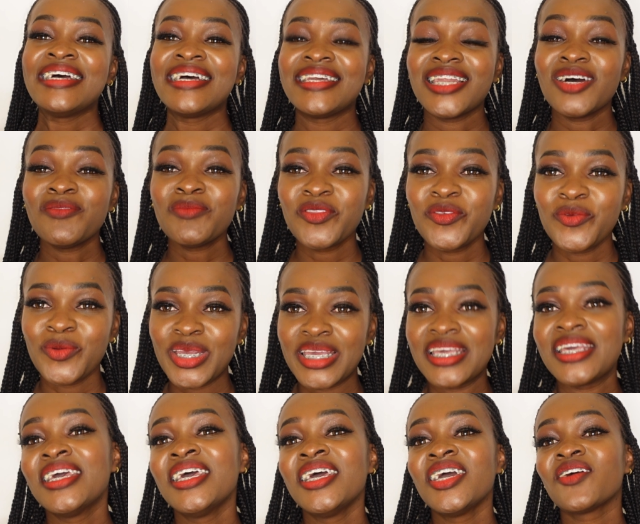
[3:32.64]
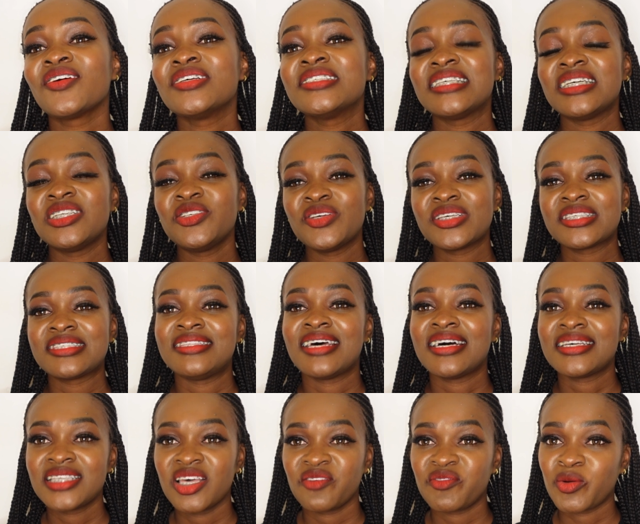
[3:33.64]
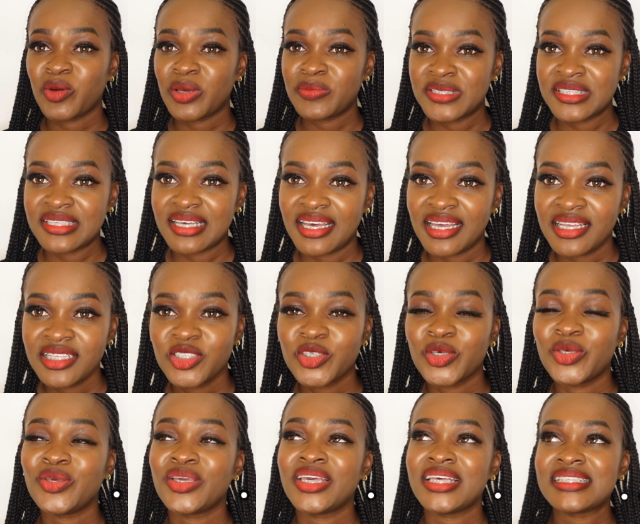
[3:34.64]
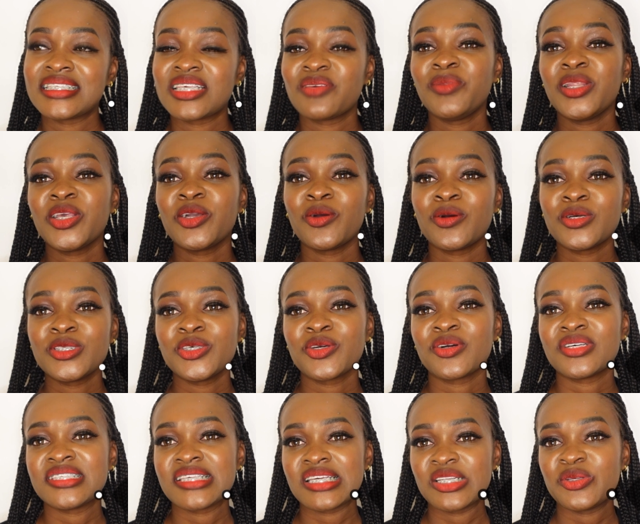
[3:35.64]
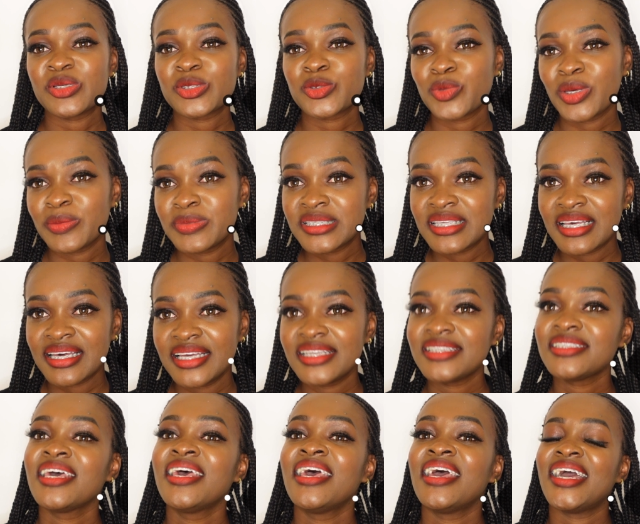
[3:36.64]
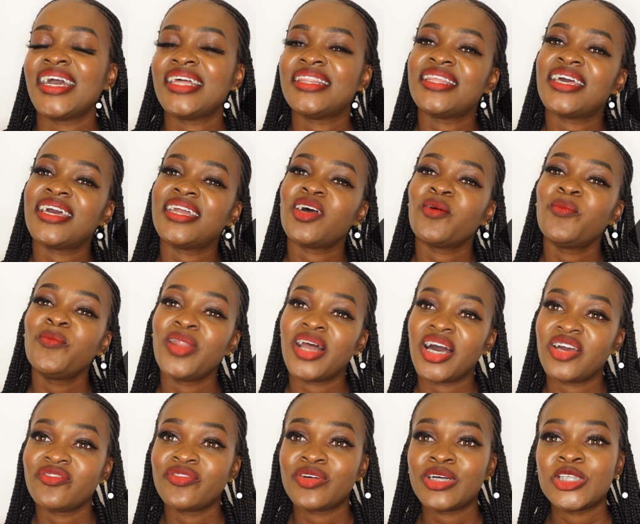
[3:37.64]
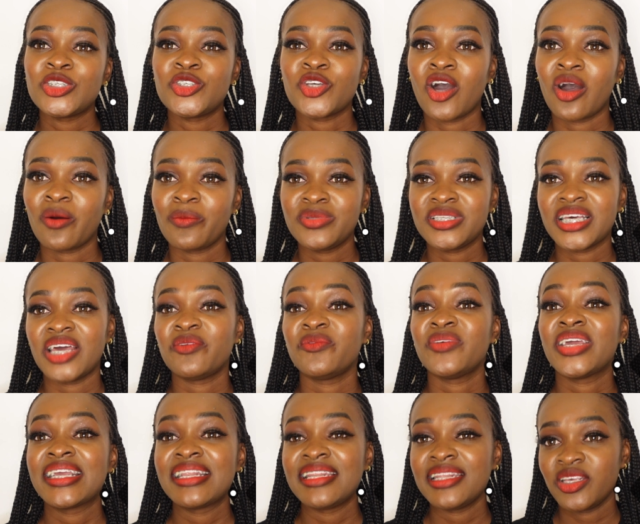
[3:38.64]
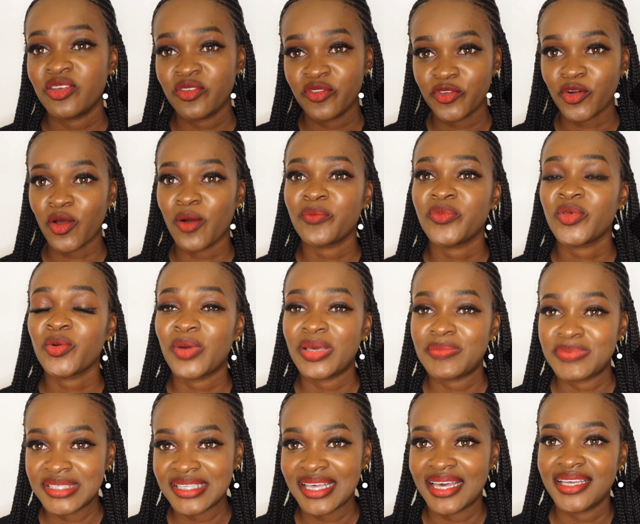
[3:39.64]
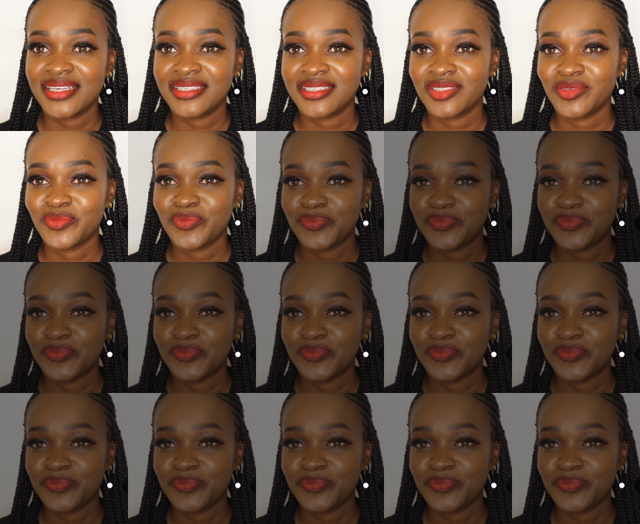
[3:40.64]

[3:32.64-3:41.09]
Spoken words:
Number 3, Concentrics does have a website, so you can simply go to Concentrics website and then apply for a job directly from the website.